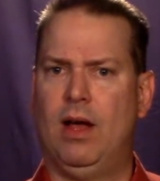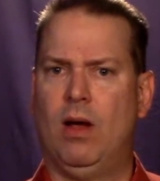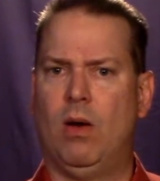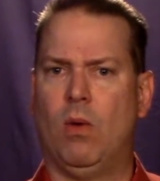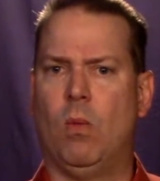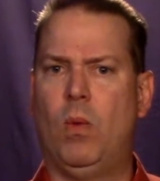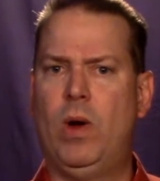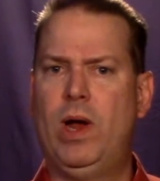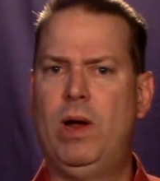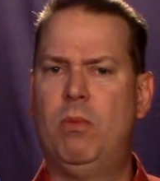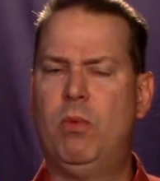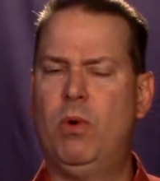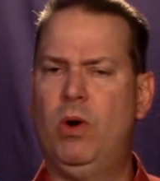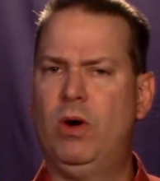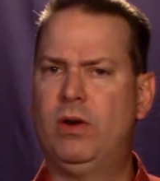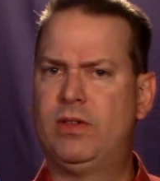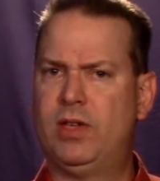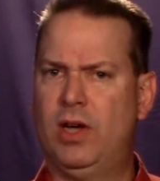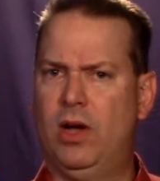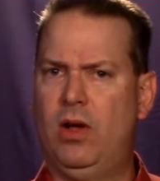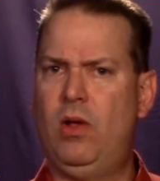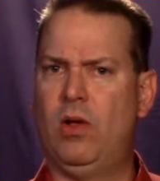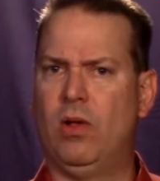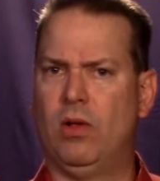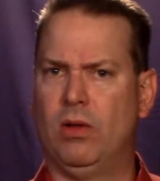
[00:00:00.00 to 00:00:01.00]
We were
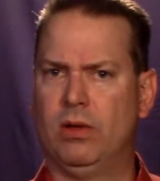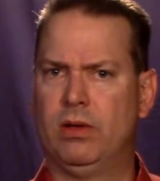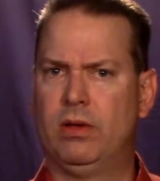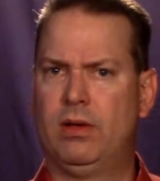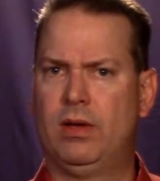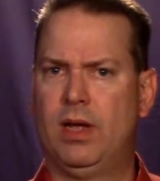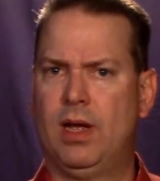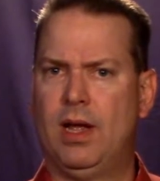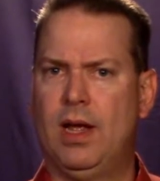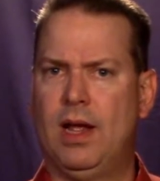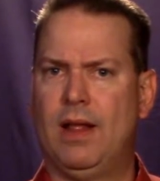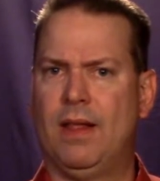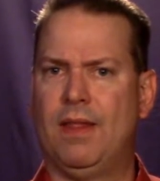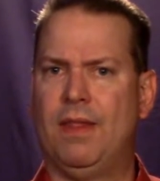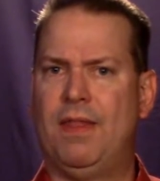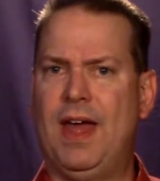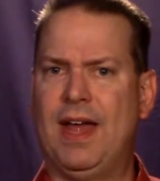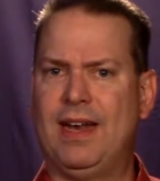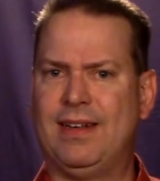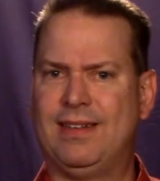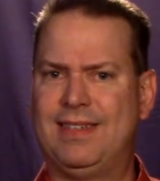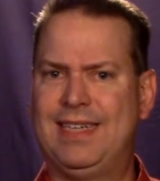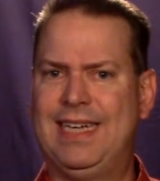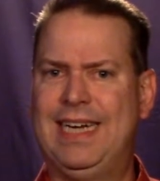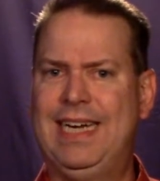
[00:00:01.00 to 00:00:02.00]
told
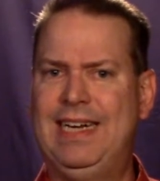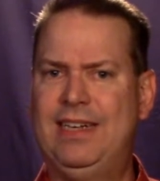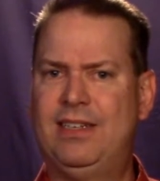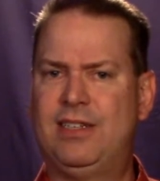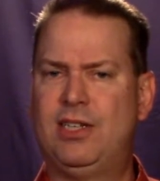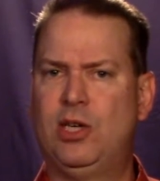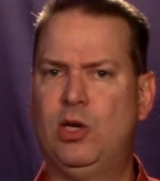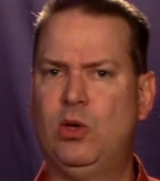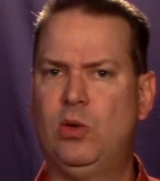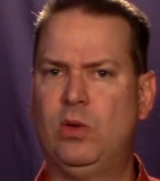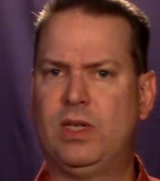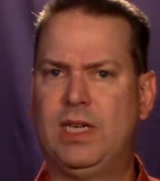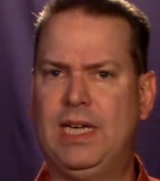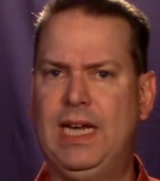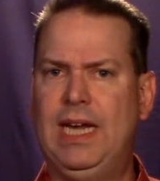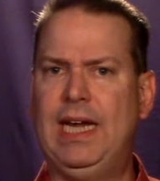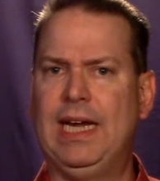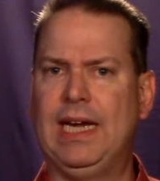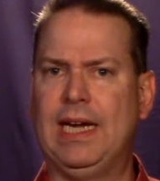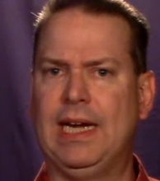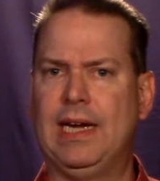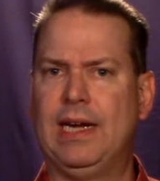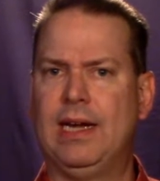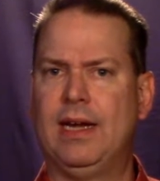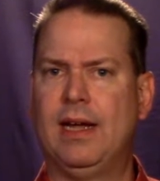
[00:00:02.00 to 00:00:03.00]
that T two
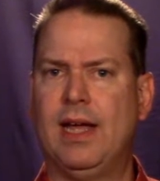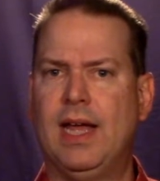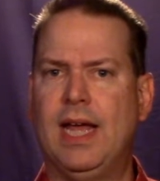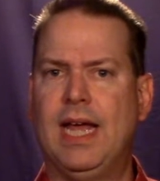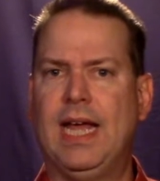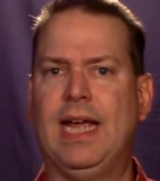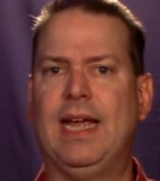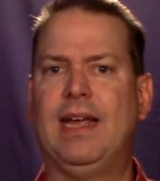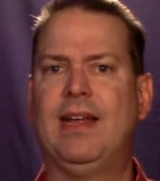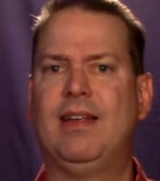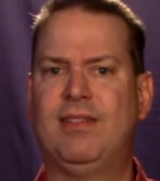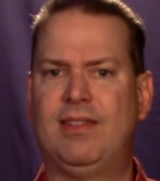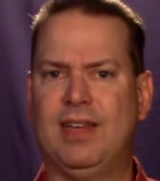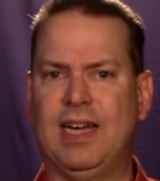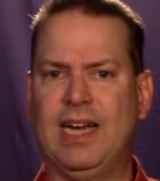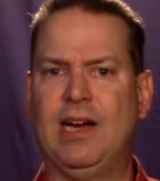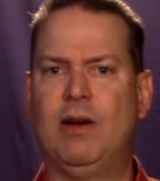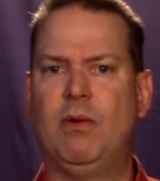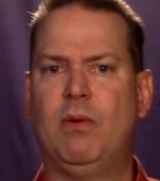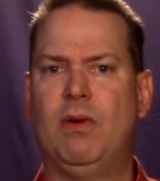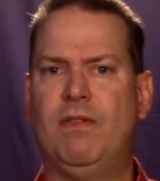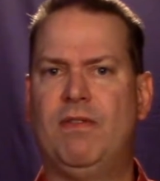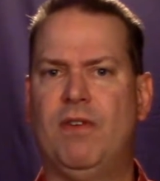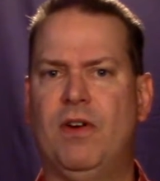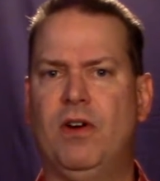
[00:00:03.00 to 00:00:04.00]
D is
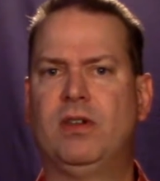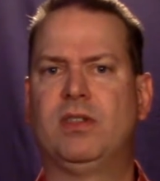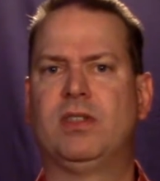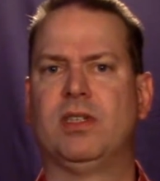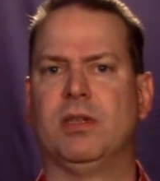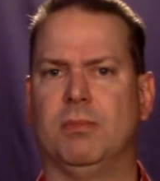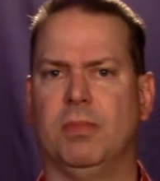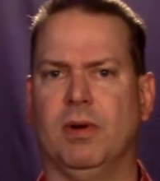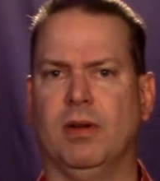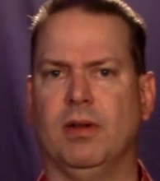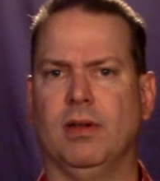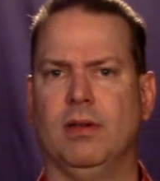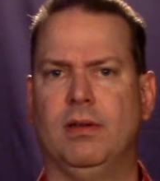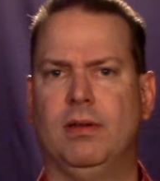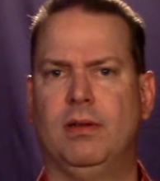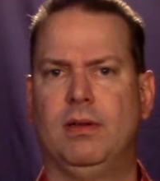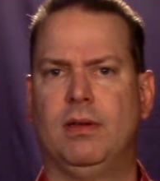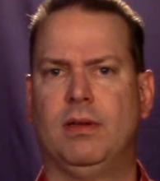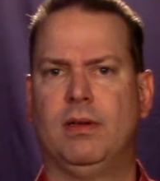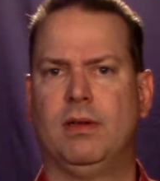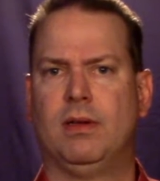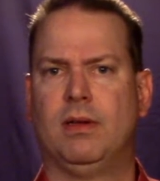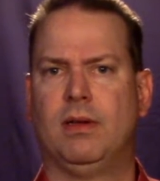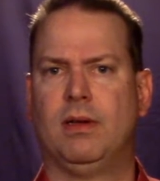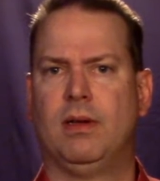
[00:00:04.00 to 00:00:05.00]
irreversible,
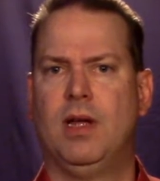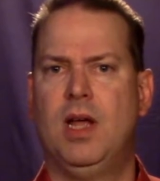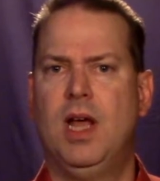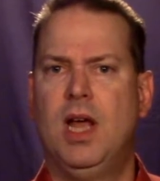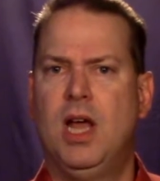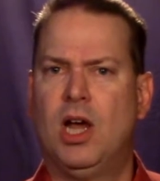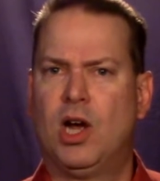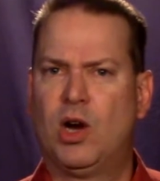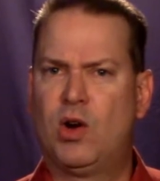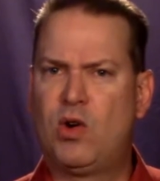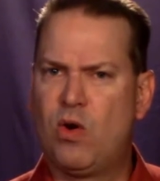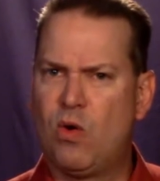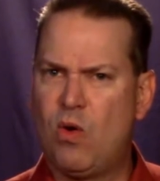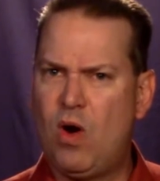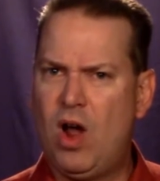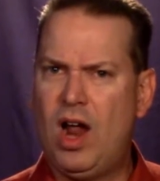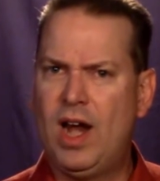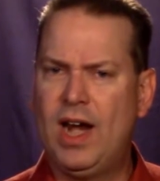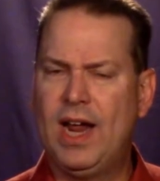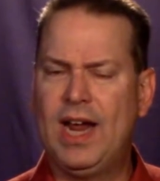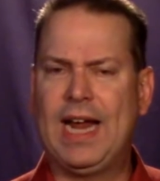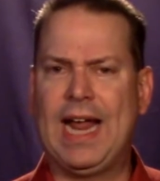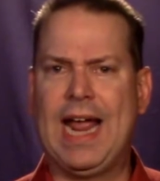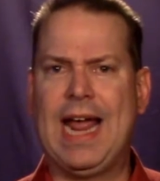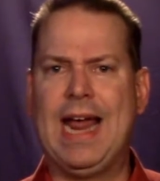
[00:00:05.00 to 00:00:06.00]

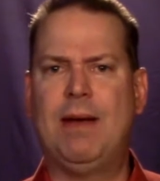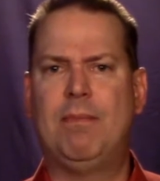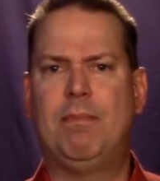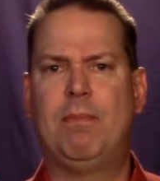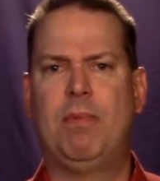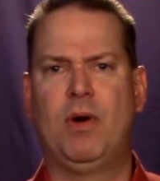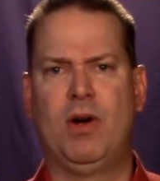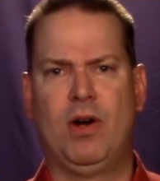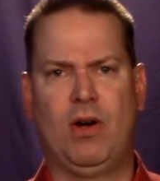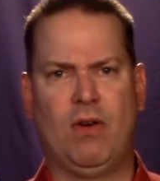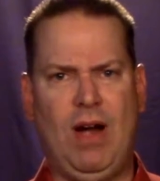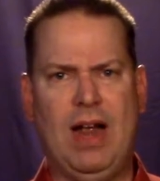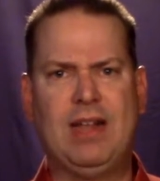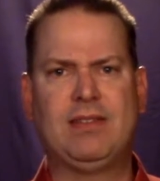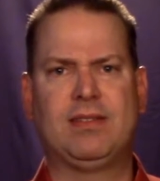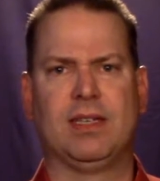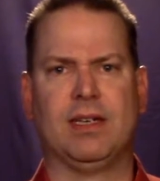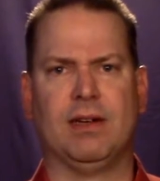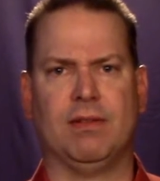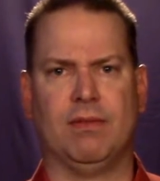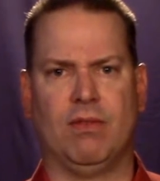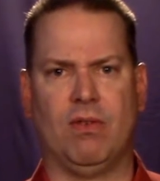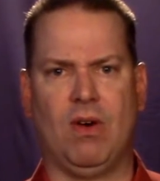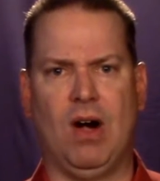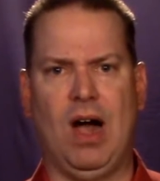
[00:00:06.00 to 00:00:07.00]
chronic and
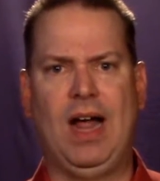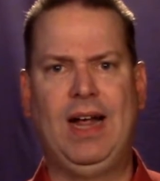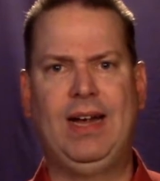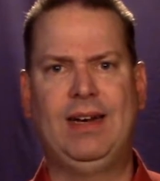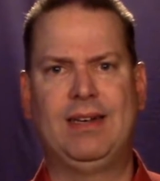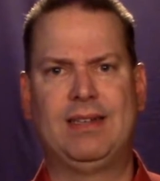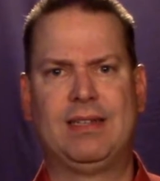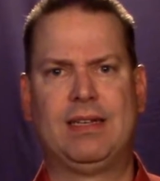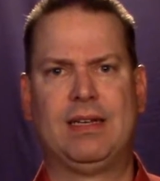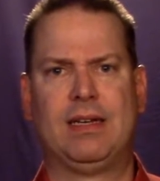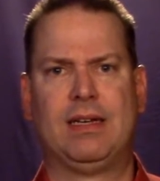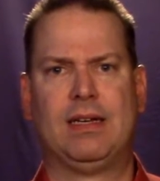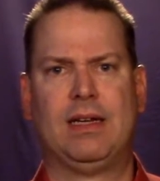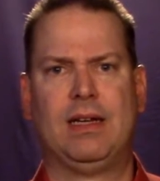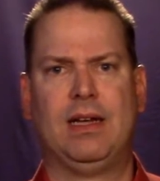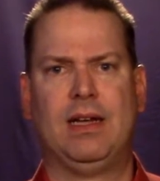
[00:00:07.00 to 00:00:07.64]
progressive, right?